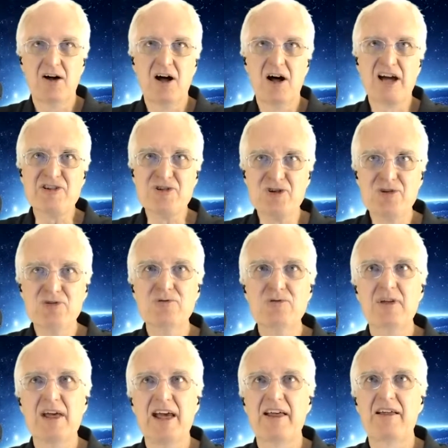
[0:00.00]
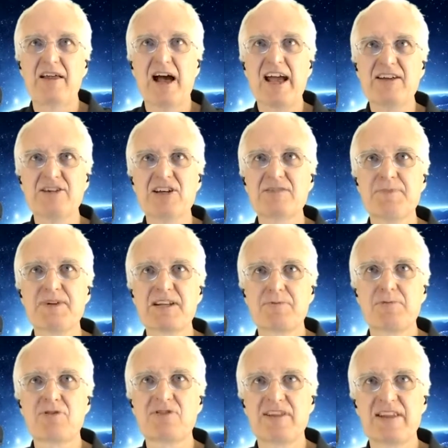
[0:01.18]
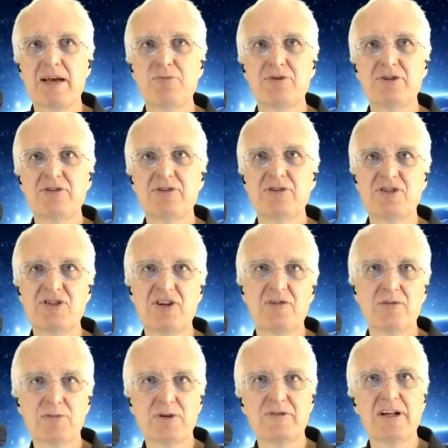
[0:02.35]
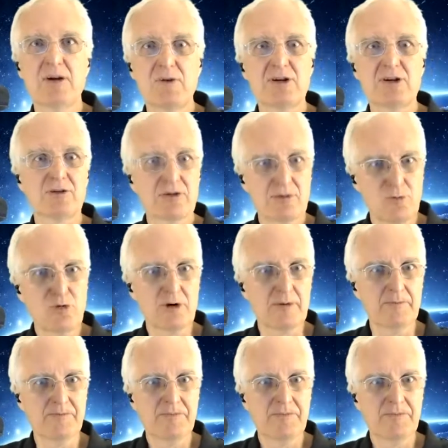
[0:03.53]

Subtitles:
I knew I had just been exposed at that point to the Secret movie and I wanted to learn more.